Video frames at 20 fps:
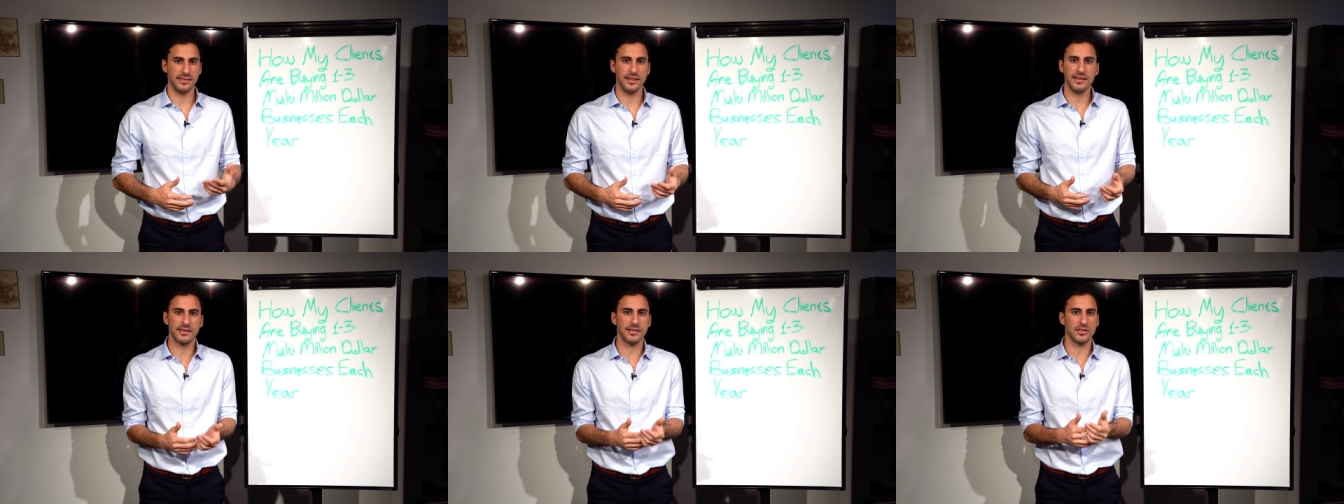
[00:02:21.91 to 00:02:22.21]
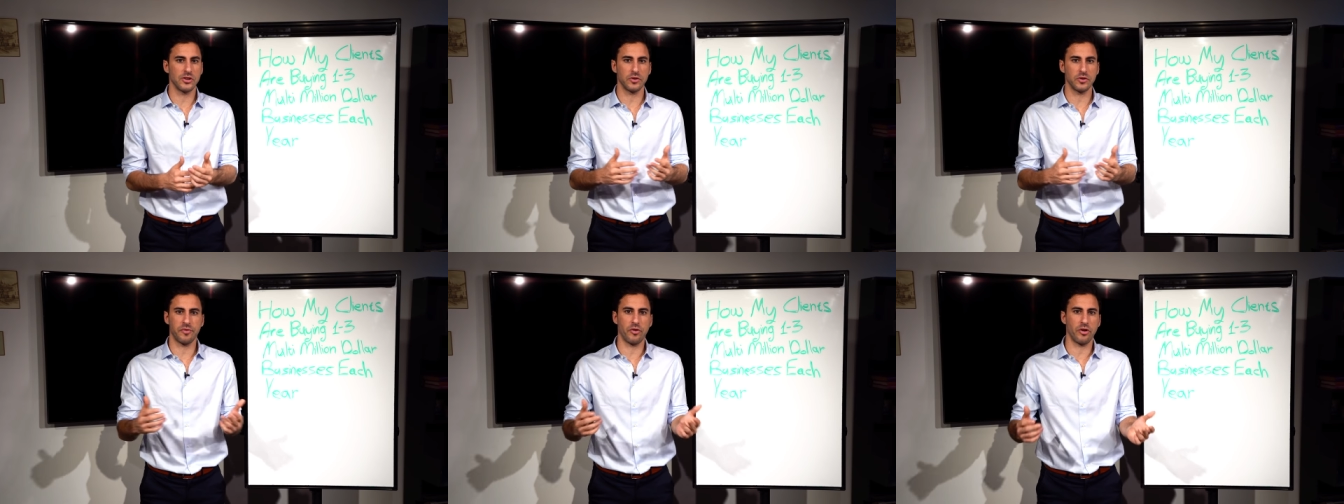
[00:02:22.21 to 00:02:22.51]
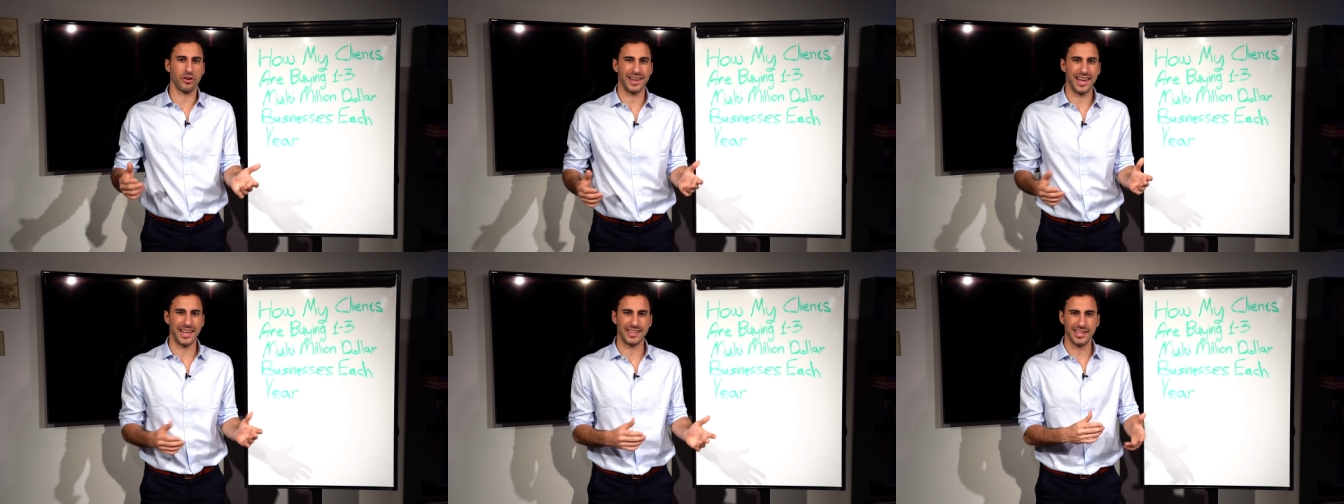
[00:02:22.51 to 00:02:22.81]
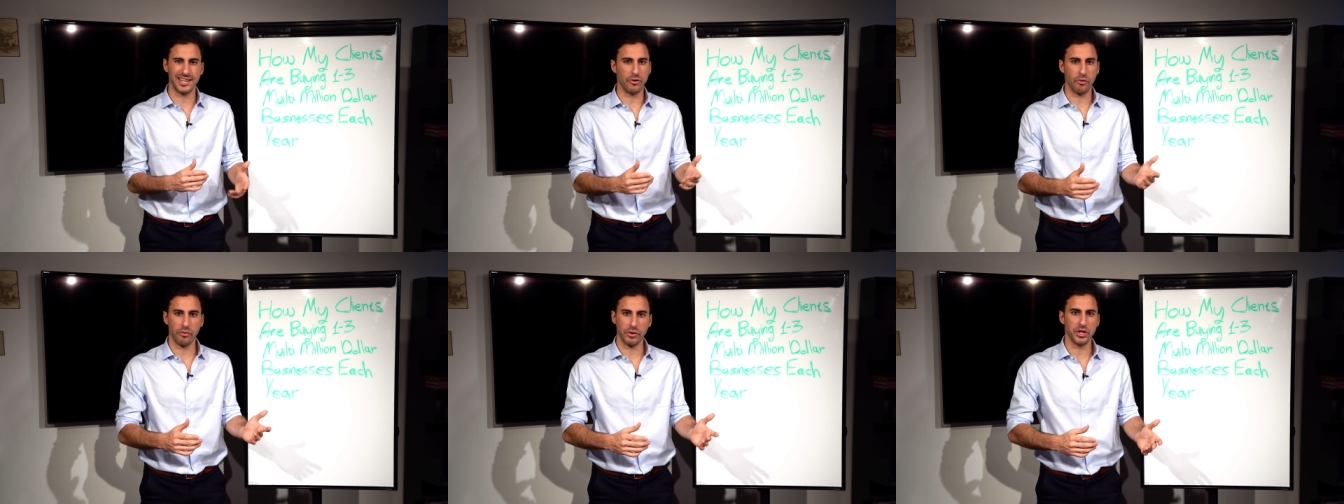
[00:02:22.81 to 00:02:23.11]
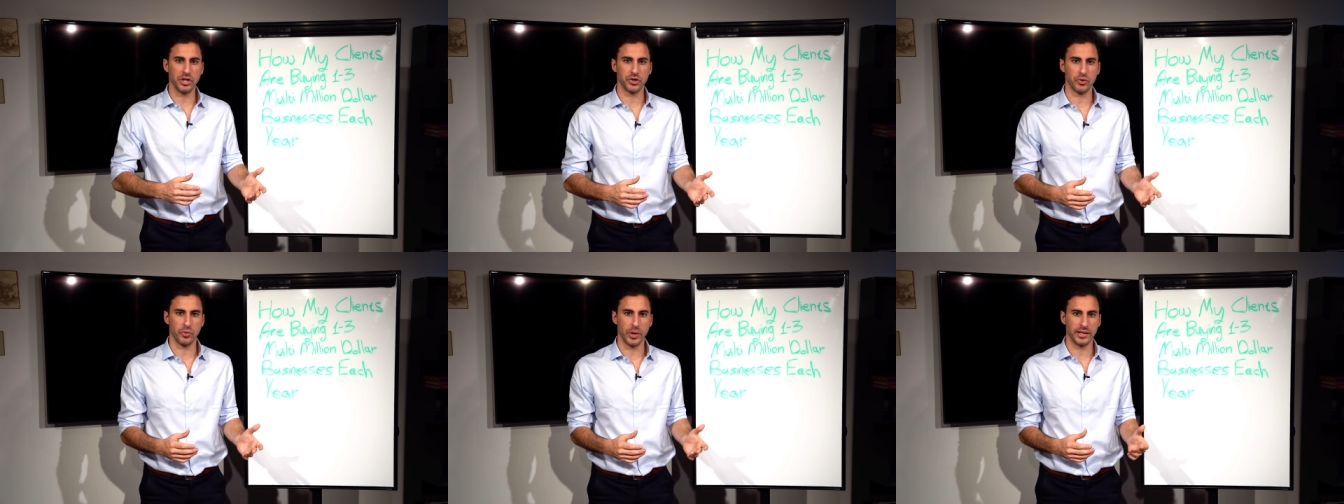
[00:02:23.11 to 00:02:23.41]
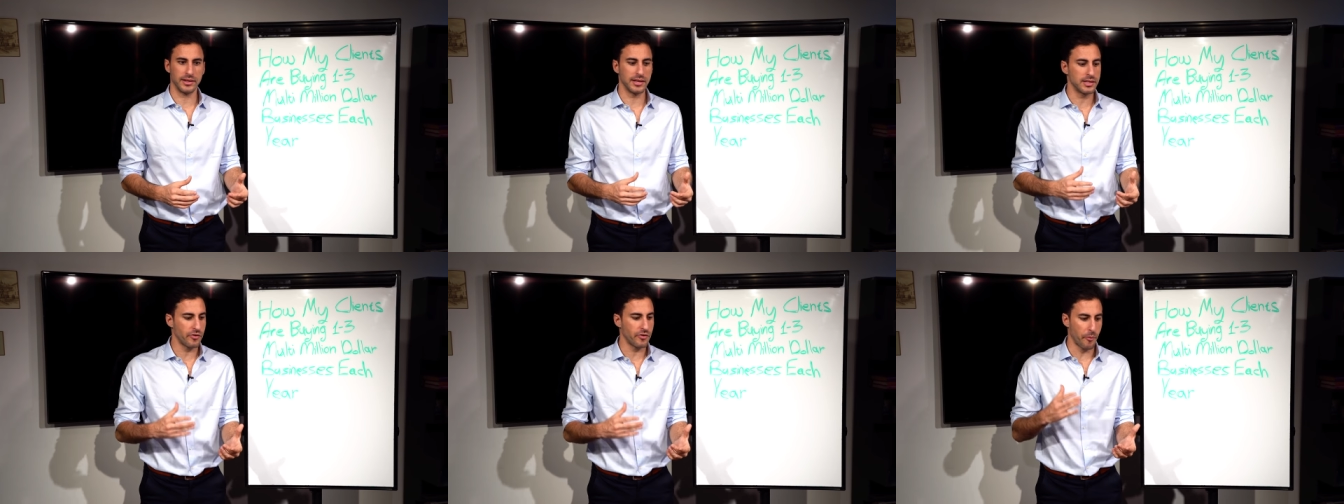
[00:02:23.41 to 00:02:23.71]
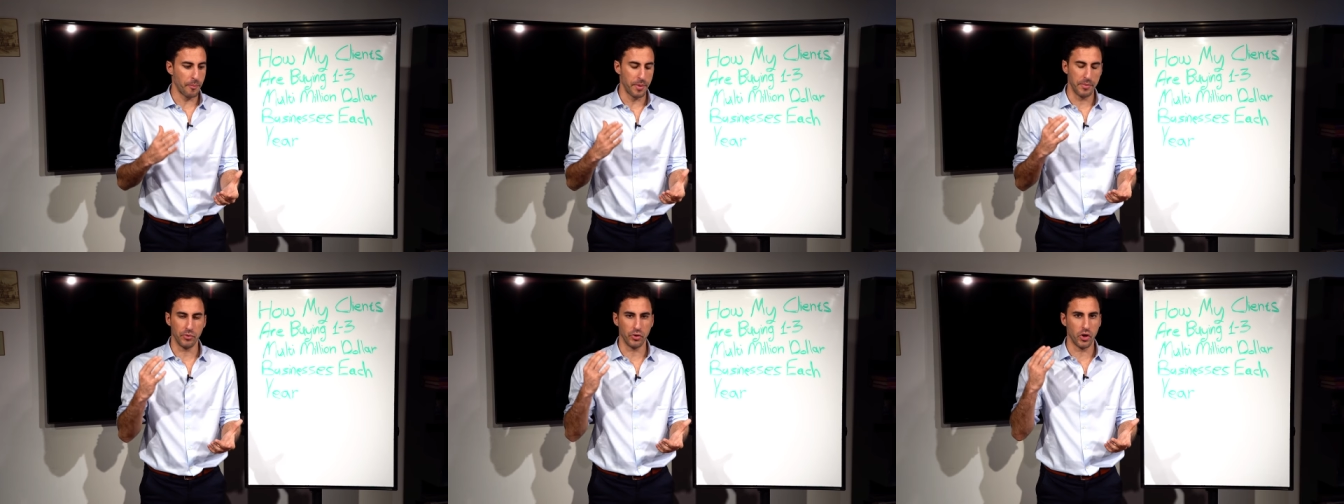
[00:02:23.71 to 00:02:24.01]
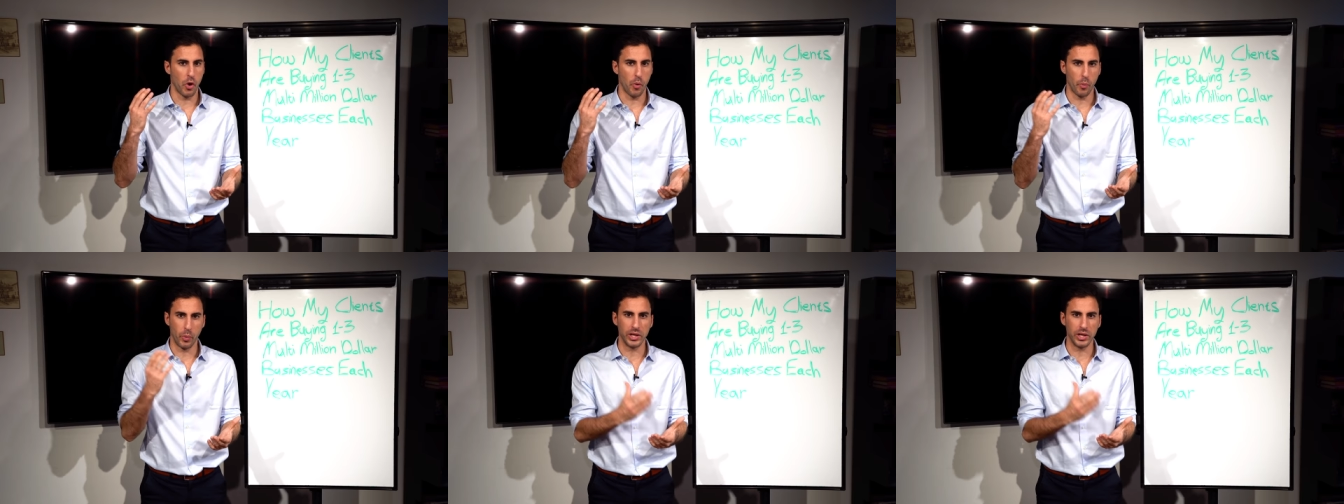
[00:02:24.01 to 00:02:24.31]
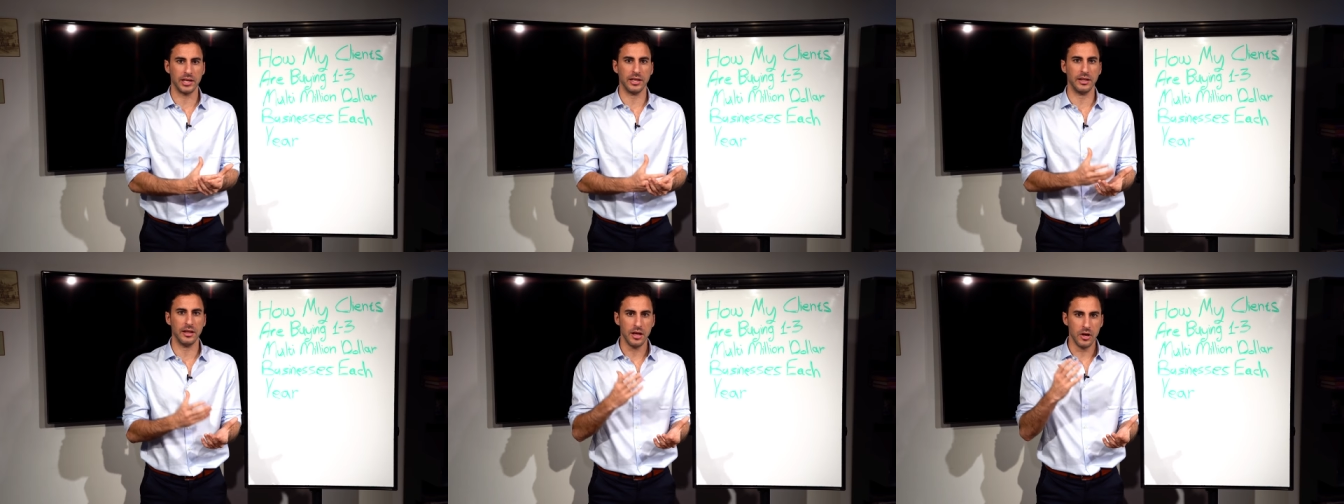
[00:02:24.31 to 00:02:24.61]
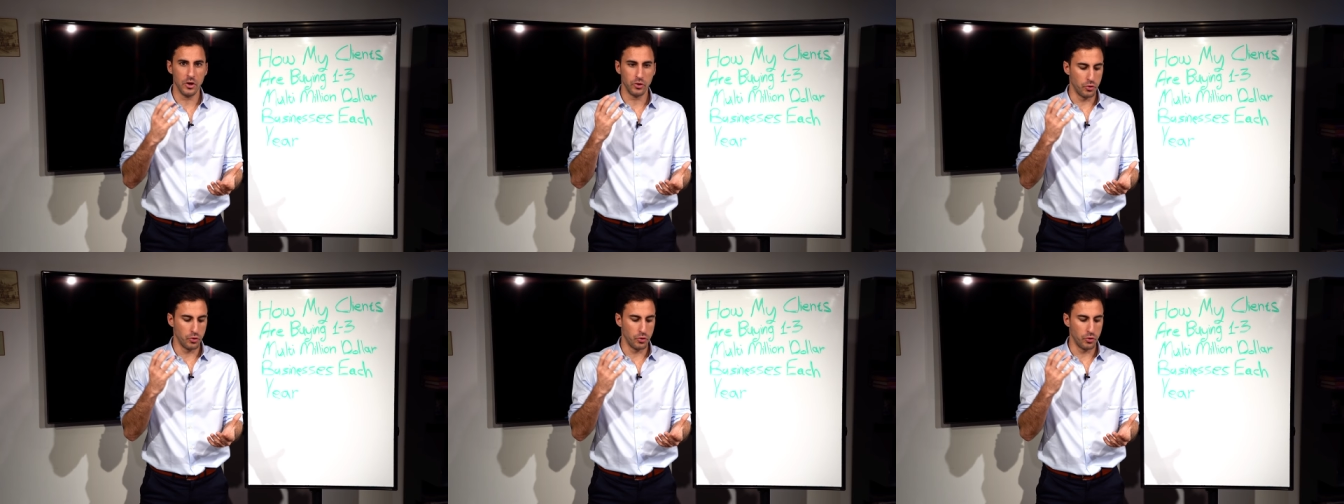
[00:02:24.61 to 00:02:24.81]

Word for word: This is not for getting rich quick. This is for people who are willing